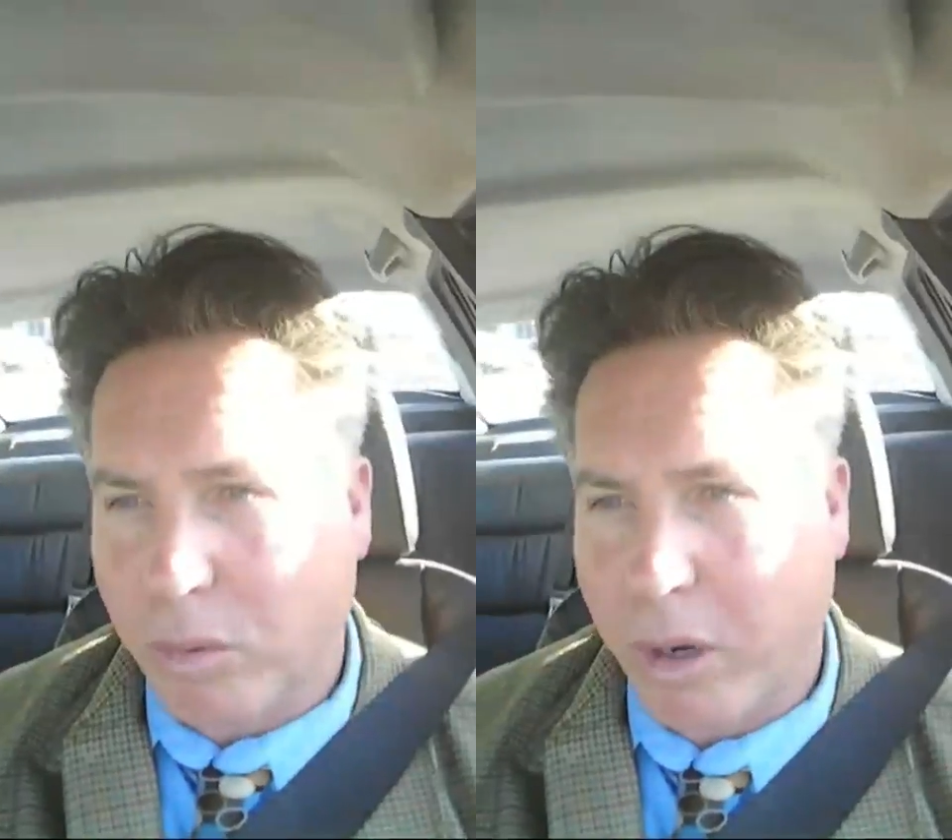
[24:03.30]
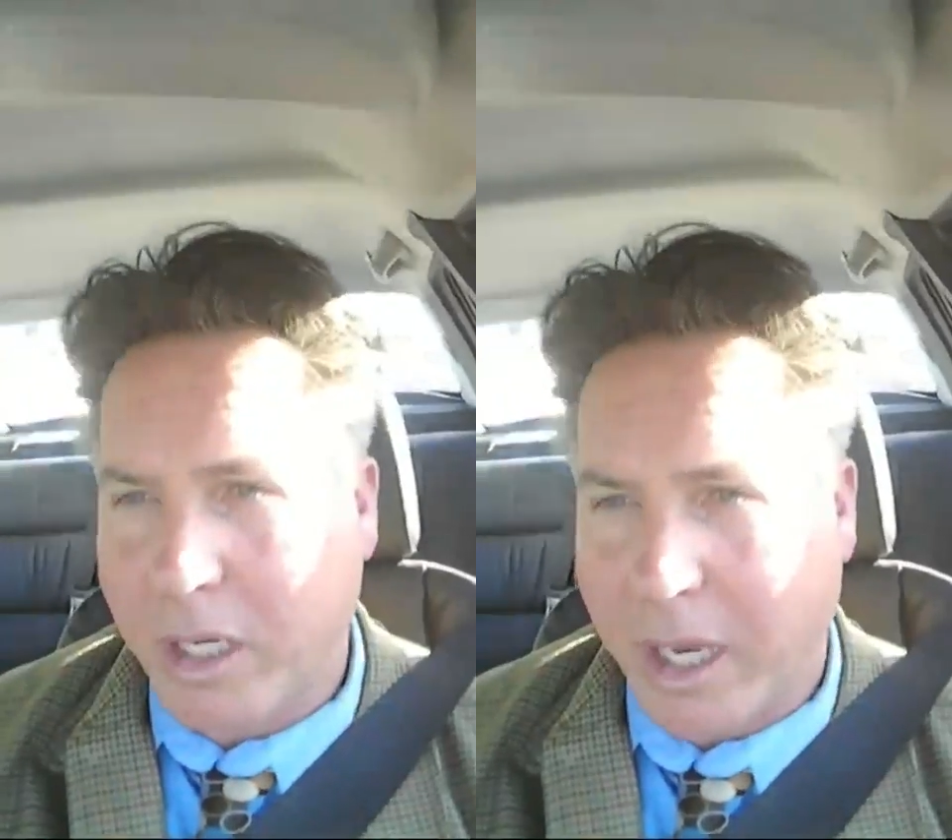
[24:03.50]

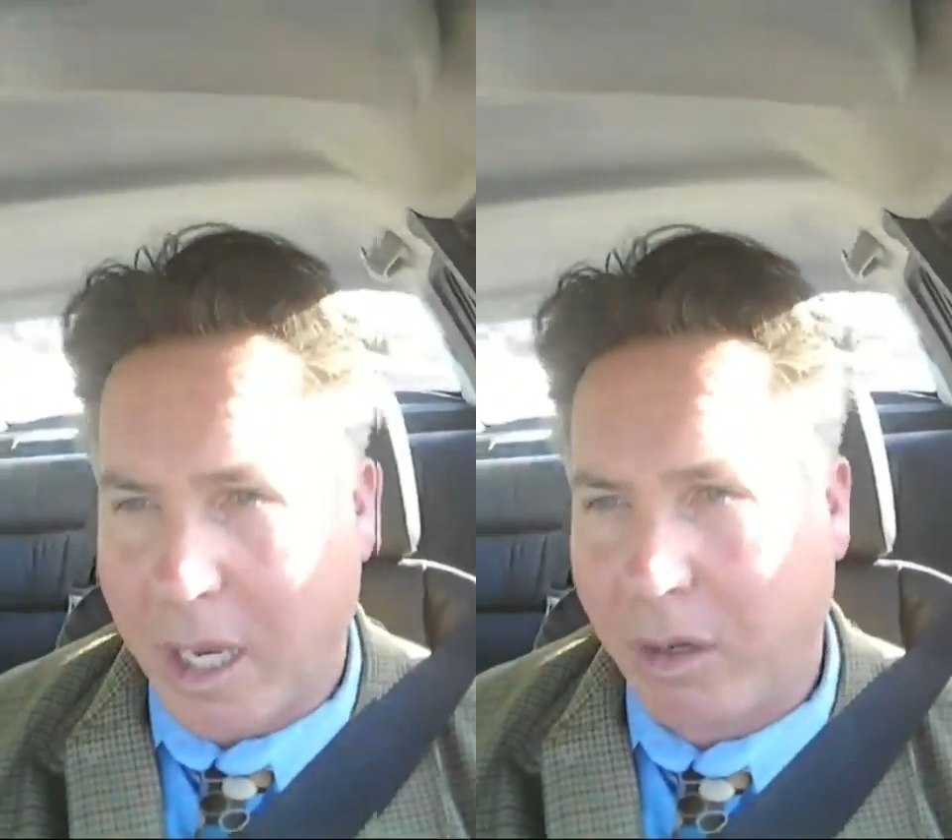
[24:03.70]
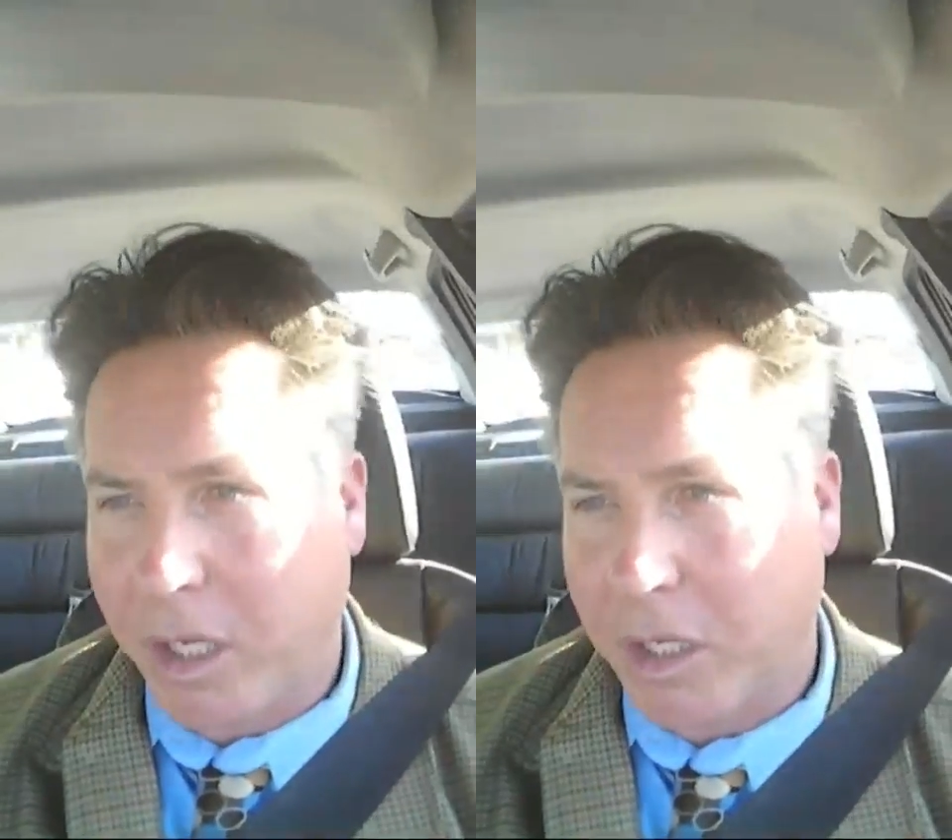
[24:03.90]
right
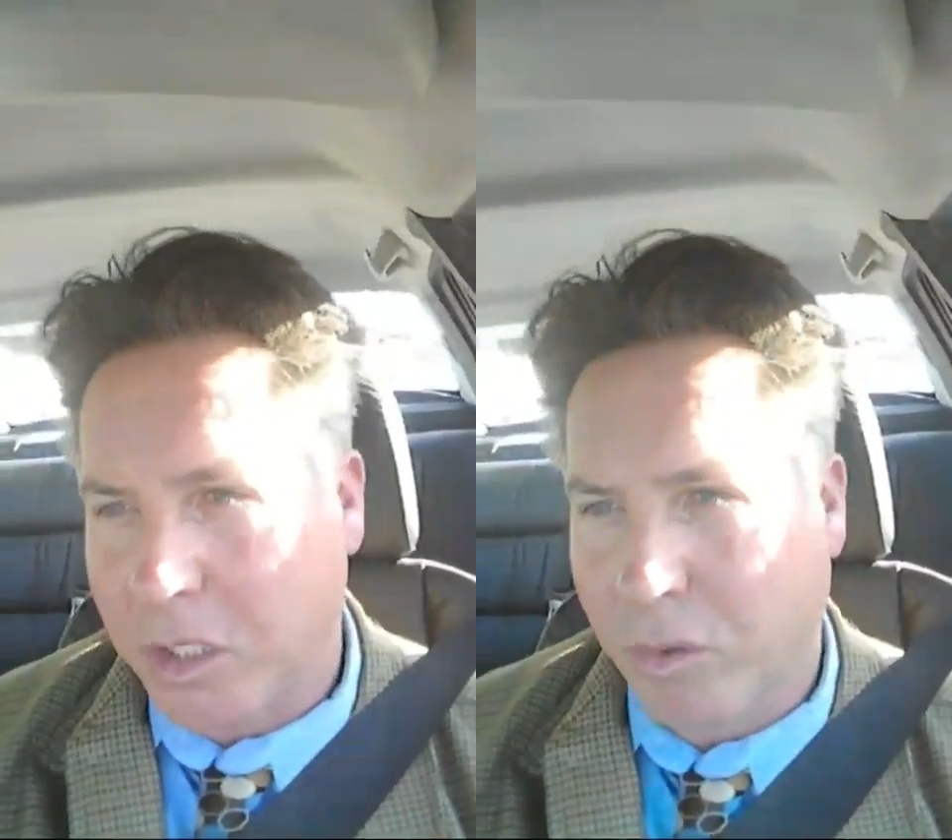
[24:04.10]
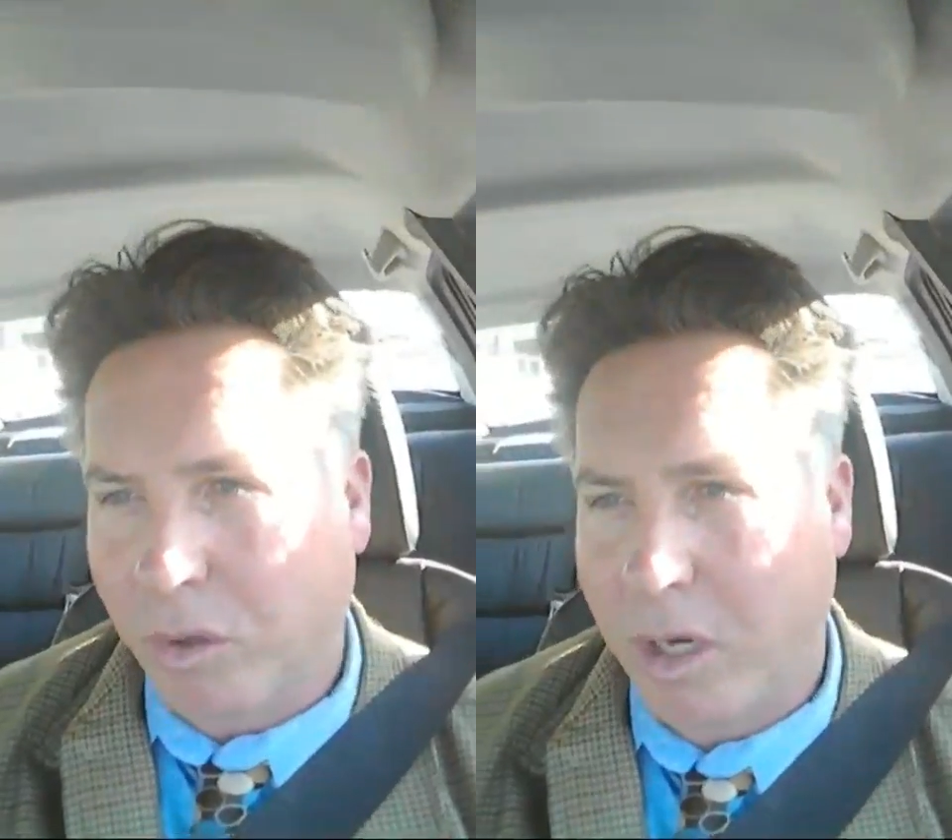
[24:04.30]
now and
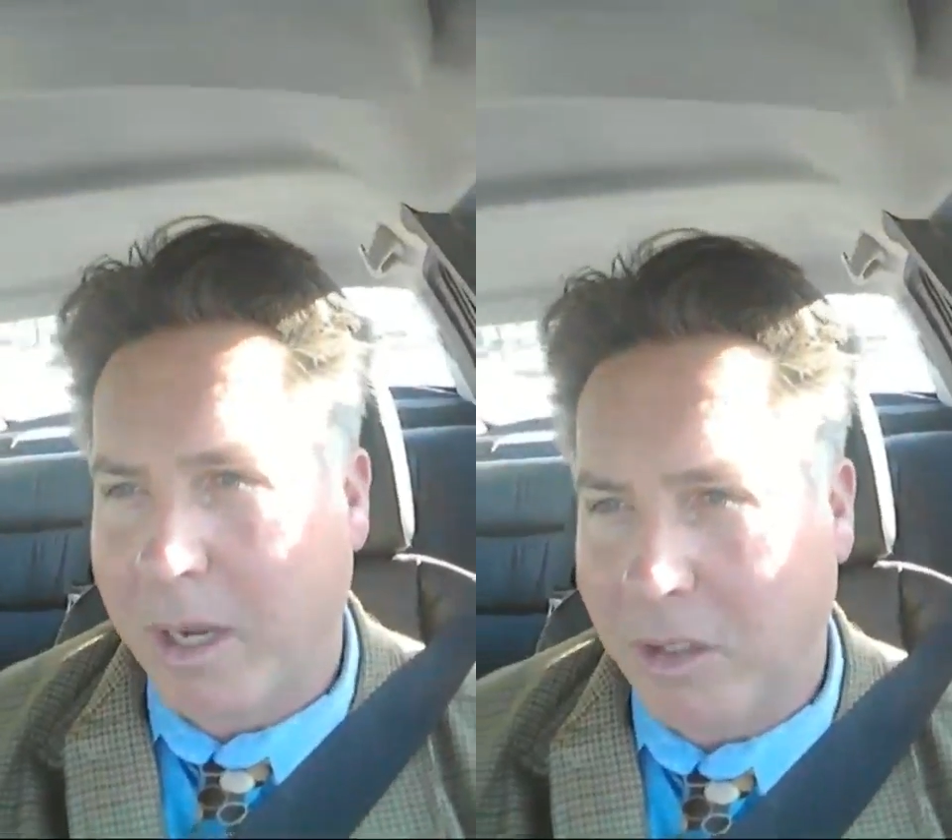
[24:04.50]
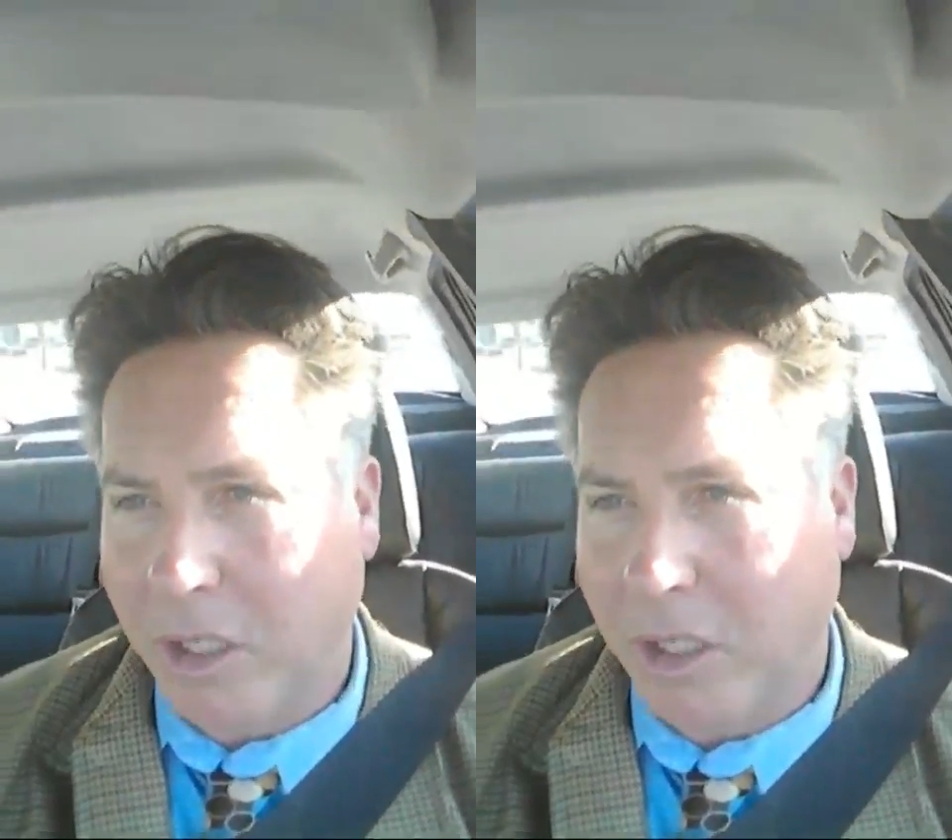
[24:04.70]
scream out